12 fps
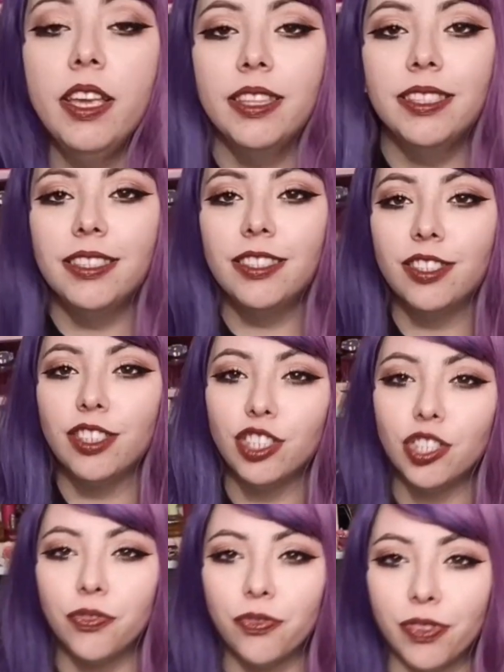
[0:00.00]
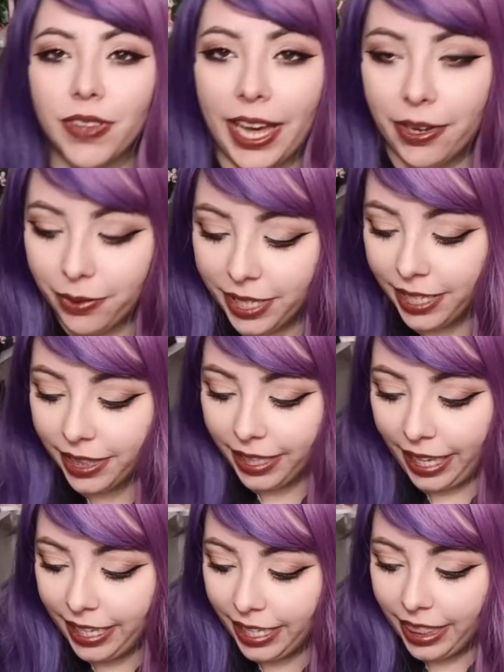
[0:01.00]
This is such a flattering
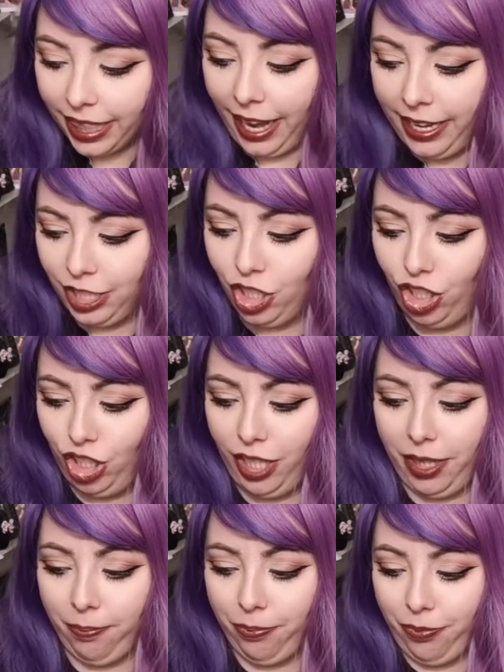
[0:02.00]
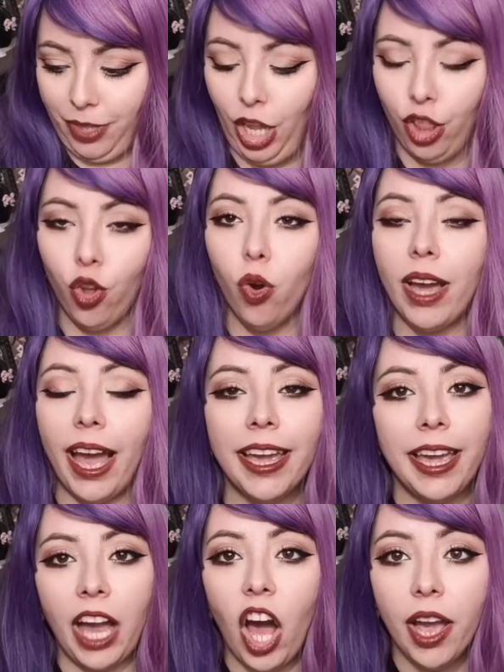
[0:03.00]
length and just like look.
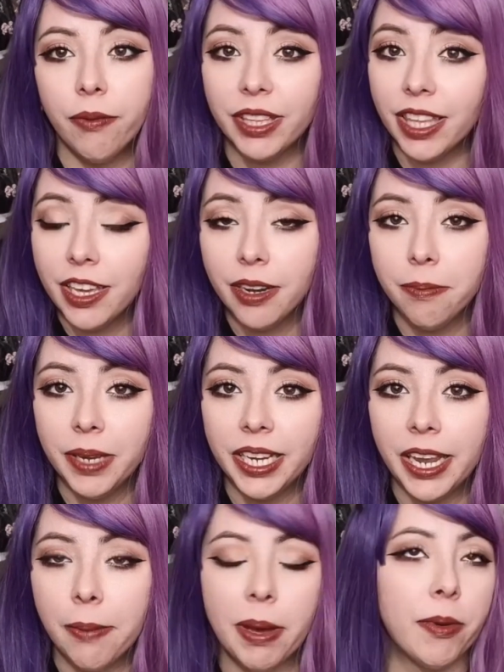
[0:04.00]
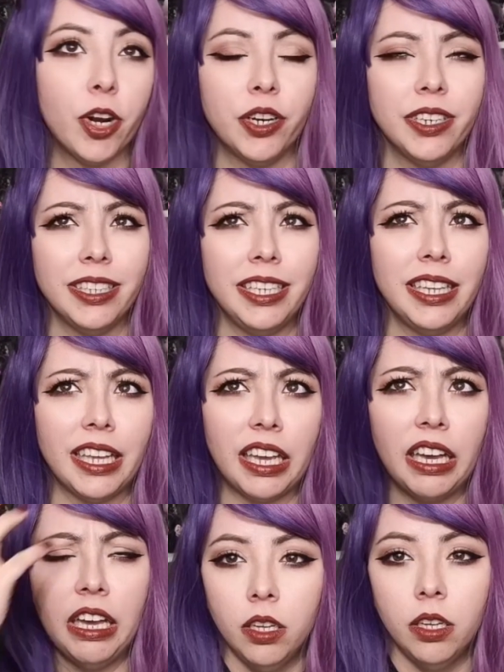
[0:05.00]
I got everything in a medium. I'm currently
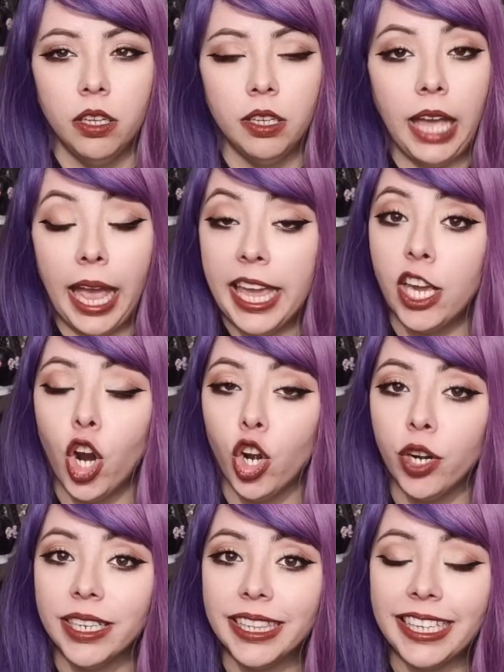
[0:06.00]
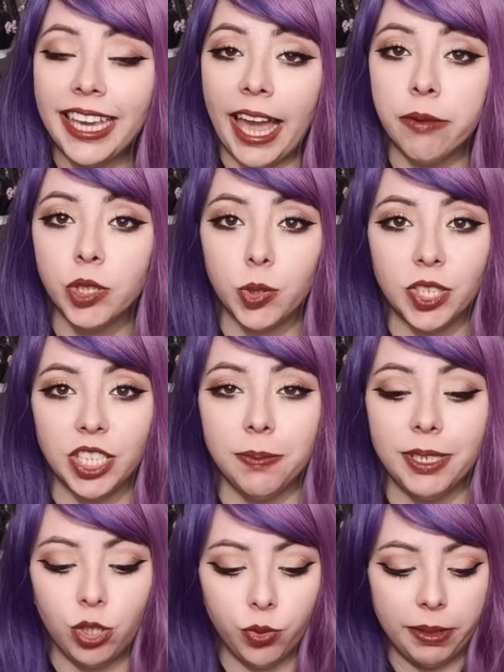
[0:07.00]
like, I currently am switching
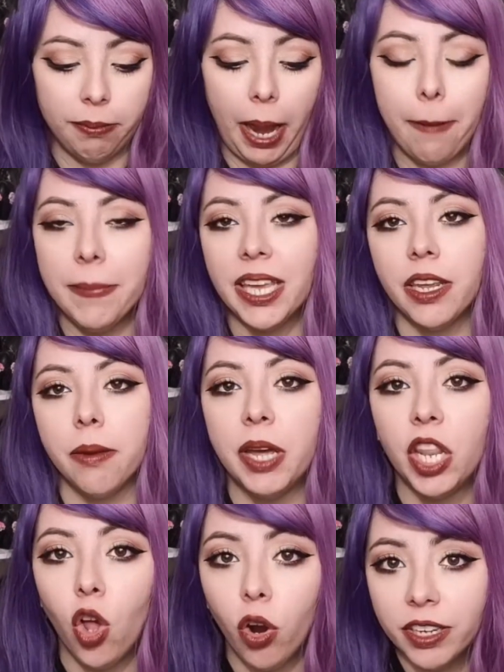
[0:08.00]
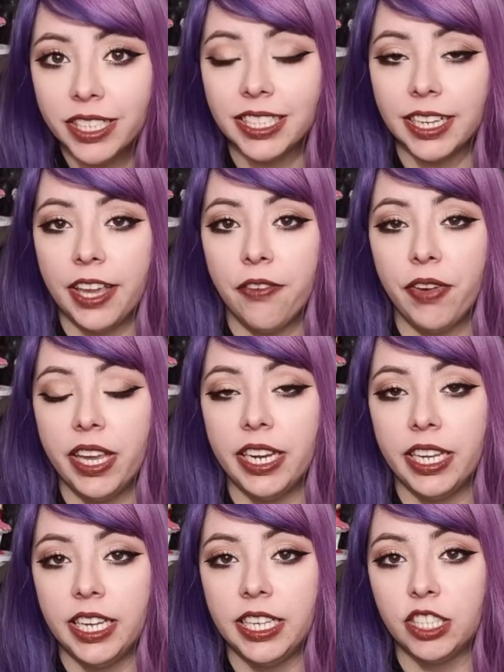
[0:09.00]
between medium and large. If
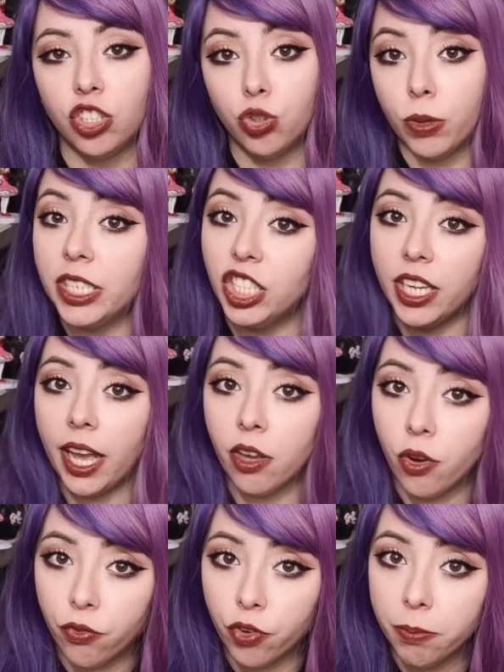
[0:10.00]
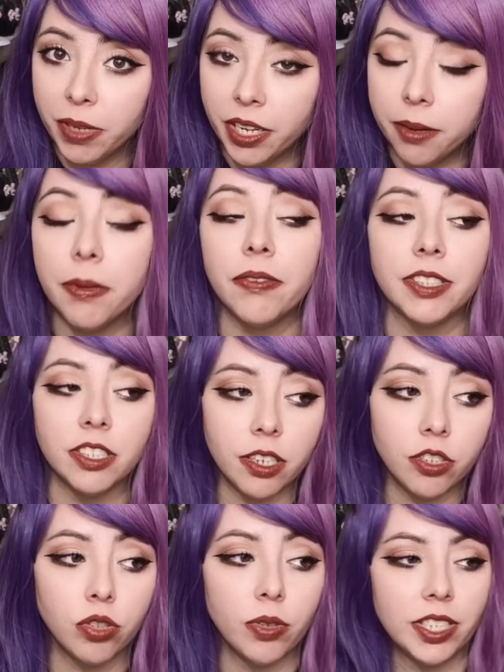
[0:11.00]
it is stretchy, I go for medium. If it's
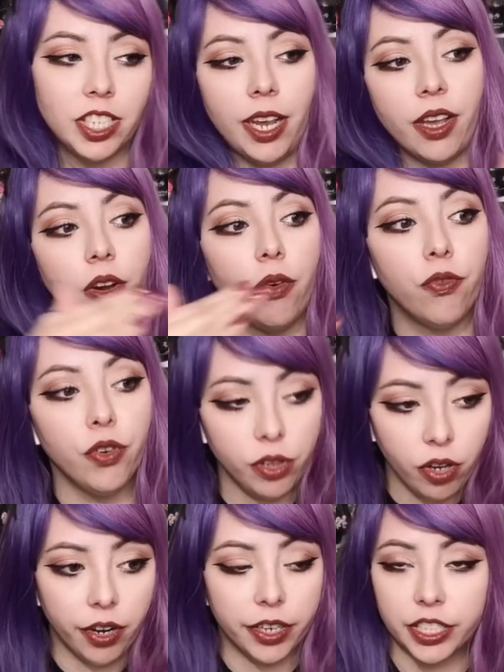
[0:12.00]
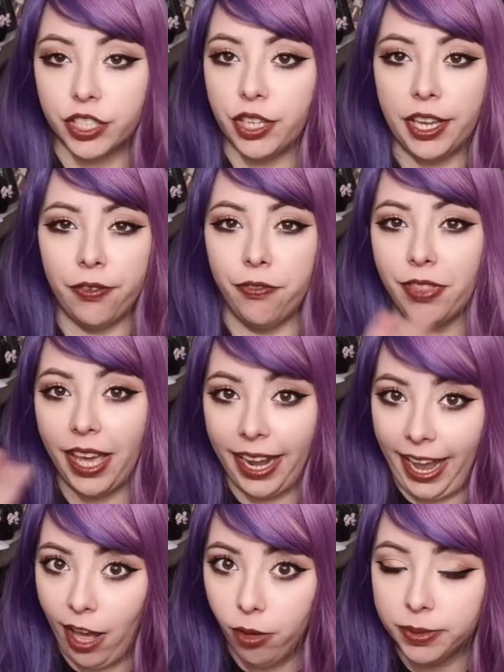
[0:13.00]
not stretchy, I go for large, if that
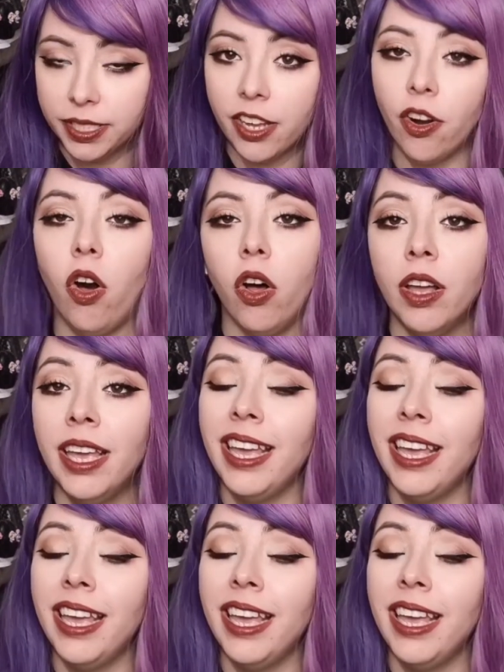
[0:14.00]
helps at all.